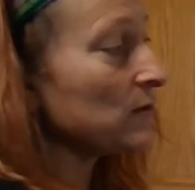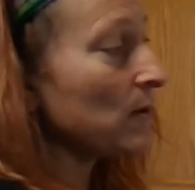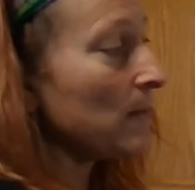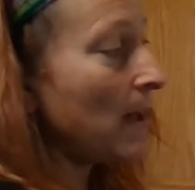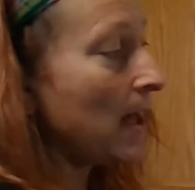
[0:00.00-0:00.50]
So
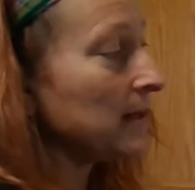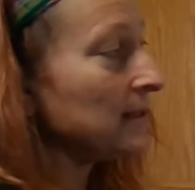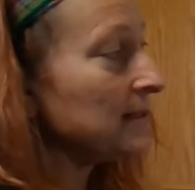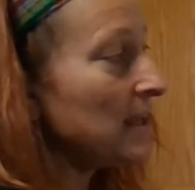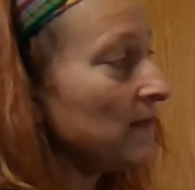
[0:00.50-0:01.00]
I'm adding
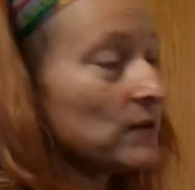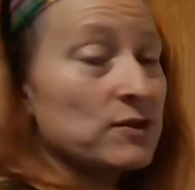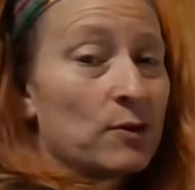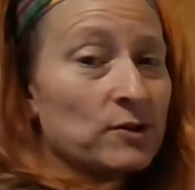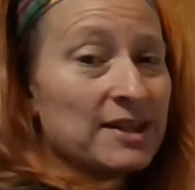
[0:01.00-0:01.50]
7.
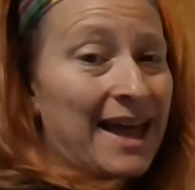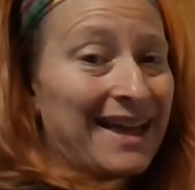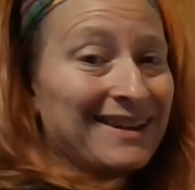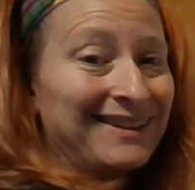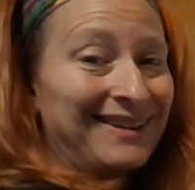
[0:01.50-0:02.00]
So
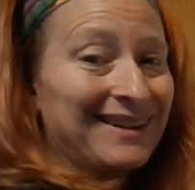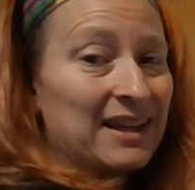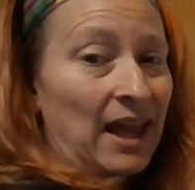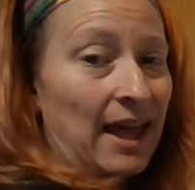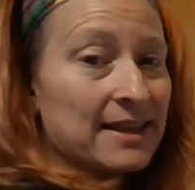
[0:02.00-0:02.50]
10
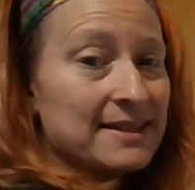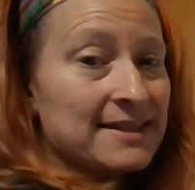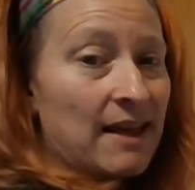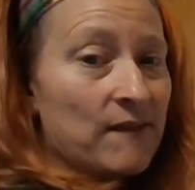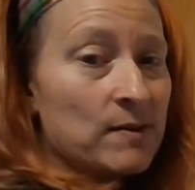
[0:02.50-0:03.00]
and
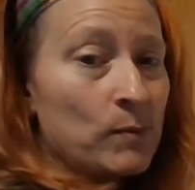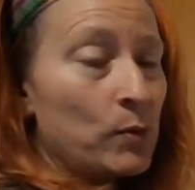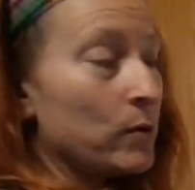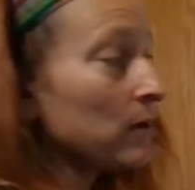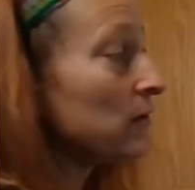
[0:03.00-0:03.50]
7
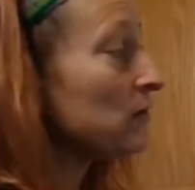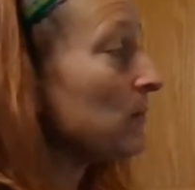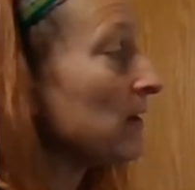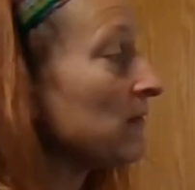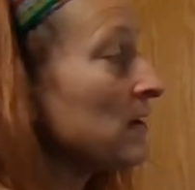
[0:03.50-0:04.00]
more. So we
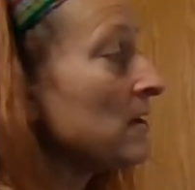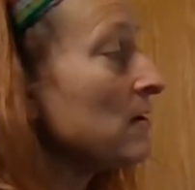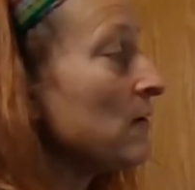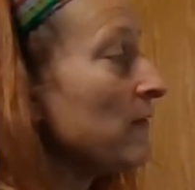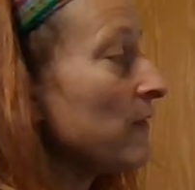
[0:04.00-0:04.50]
have
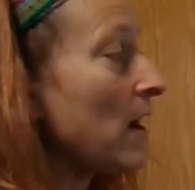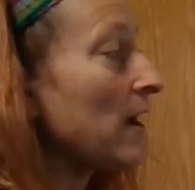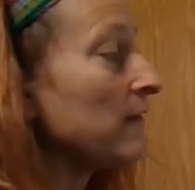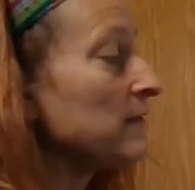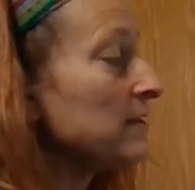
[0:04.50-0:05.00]

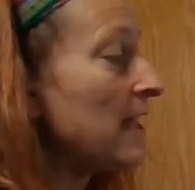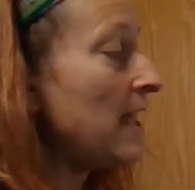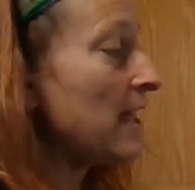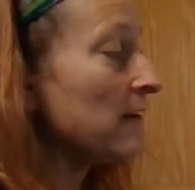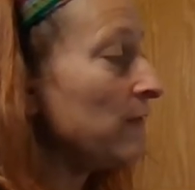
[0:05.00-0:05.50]
5,
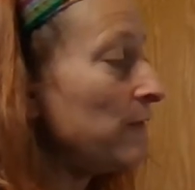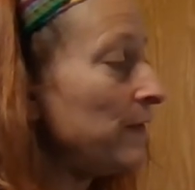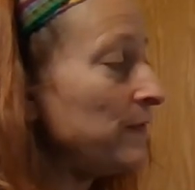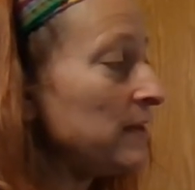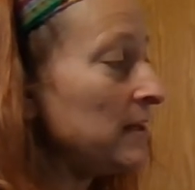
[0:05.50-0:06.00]
10,
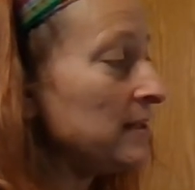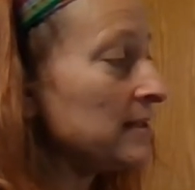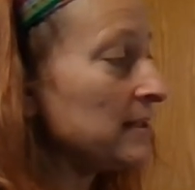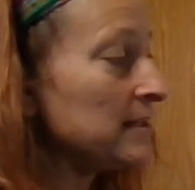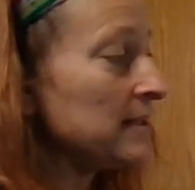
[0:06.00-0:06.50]
15,
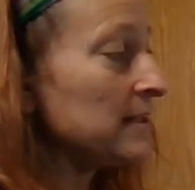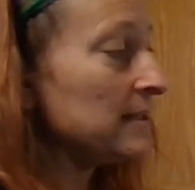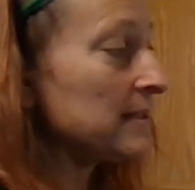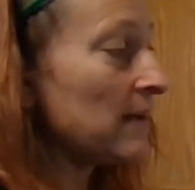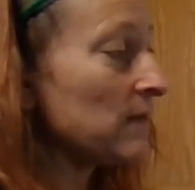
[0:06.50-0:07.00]
16,
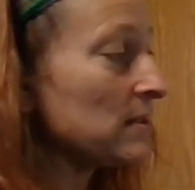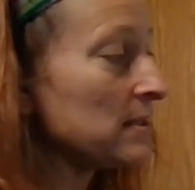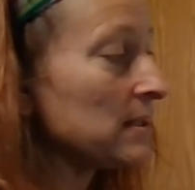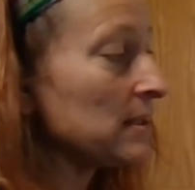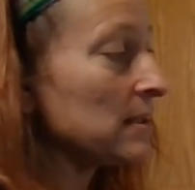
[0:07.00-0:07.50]

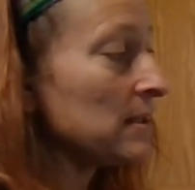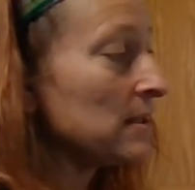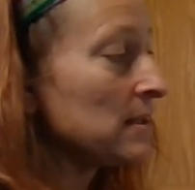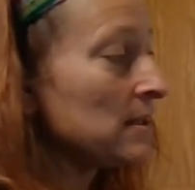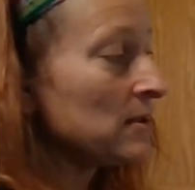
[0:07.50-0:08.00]
17.
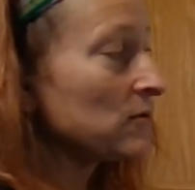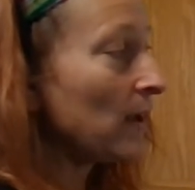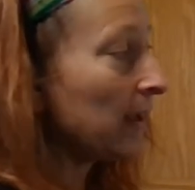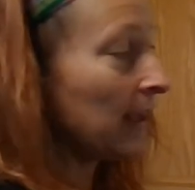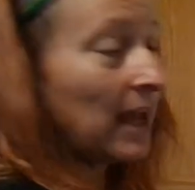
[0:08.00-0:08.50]
So I
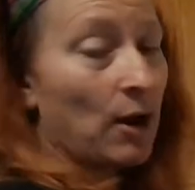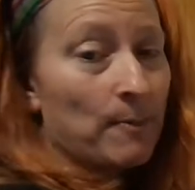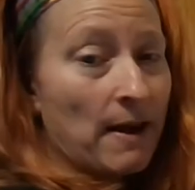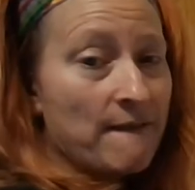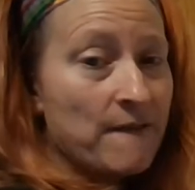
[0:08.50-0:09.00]
can count
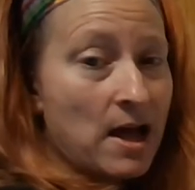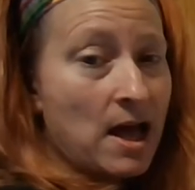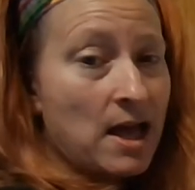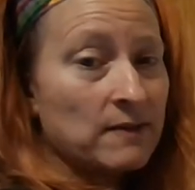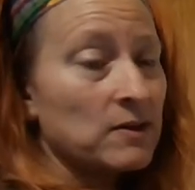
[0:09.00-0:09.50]
by
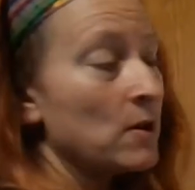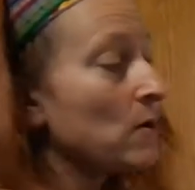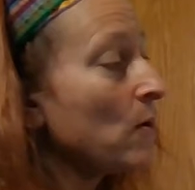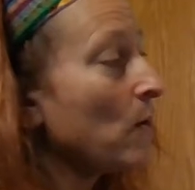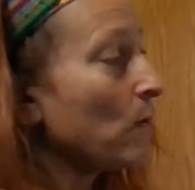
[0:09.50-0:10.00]
5,
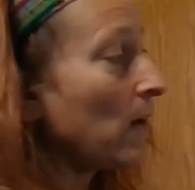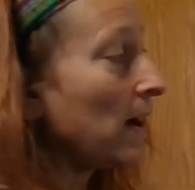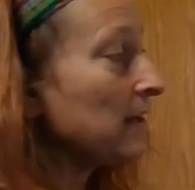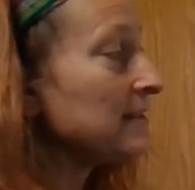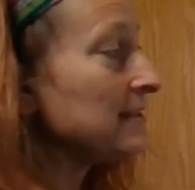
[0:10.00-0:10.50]
or I
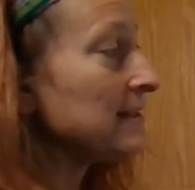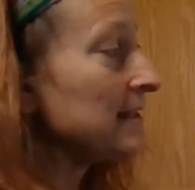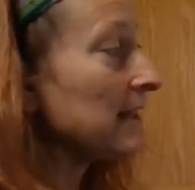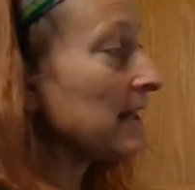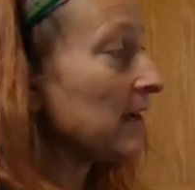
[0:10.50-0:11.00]
can see
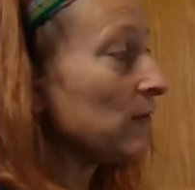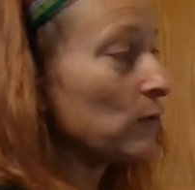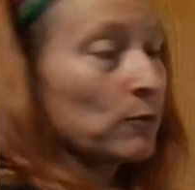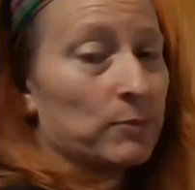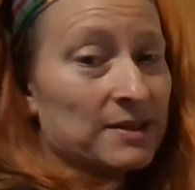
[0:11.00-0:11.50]
that I have a
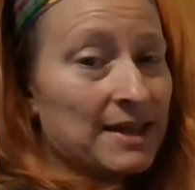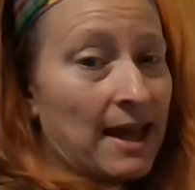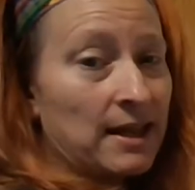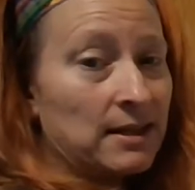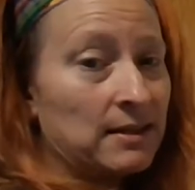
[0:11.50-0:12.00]
group of
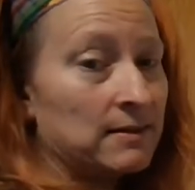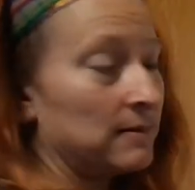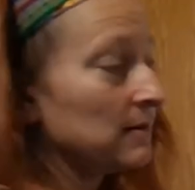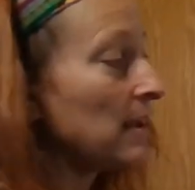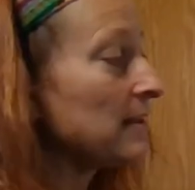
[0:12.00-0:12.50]
10
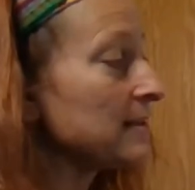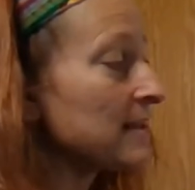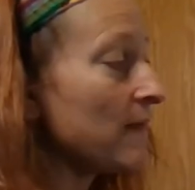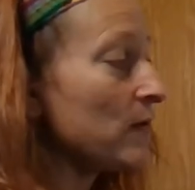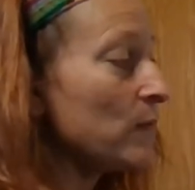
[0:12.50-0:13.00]
and
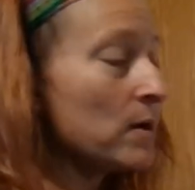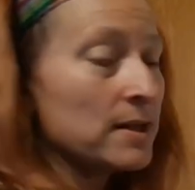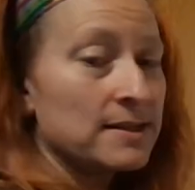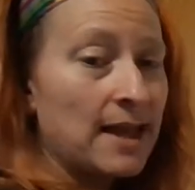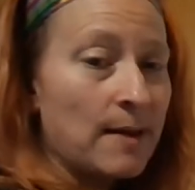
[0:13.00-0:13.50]
7
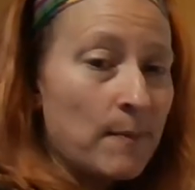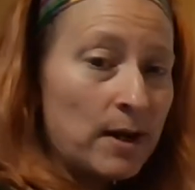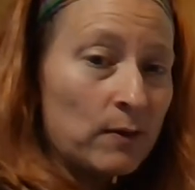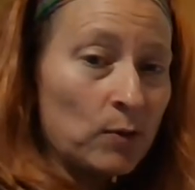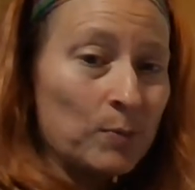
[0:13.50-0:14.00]
ones, and my
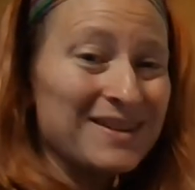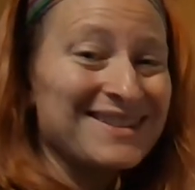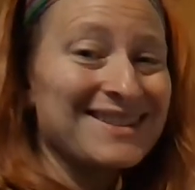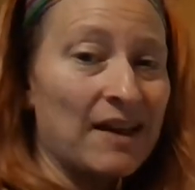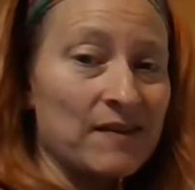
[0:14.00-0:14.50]
group is
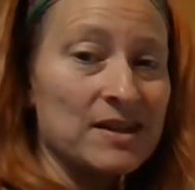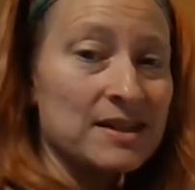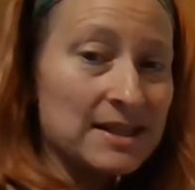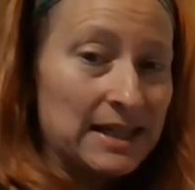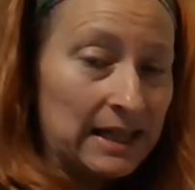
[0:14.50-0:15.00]

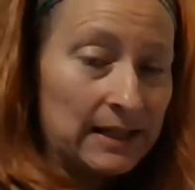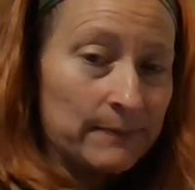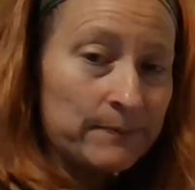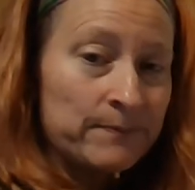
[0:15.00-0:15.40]
17.